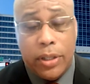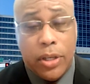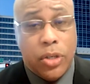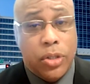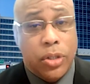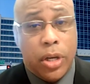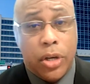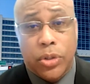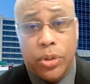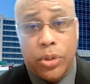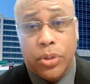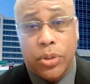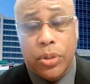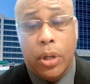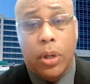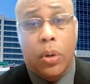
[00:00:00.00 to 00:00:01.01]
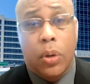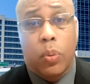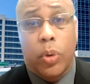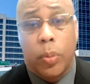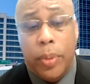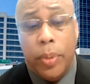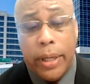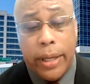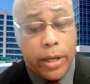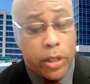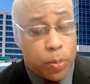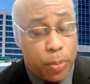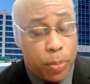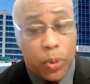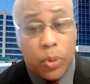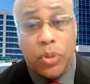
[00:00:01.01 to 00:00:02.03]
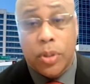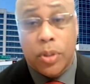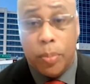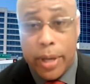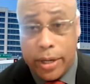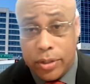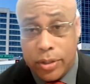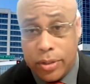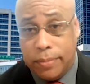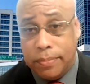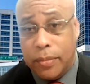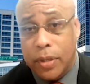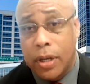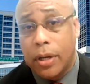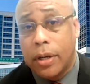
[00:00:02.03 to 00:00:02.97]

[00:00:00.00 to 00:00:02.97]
These youngsters will be exposed to medicine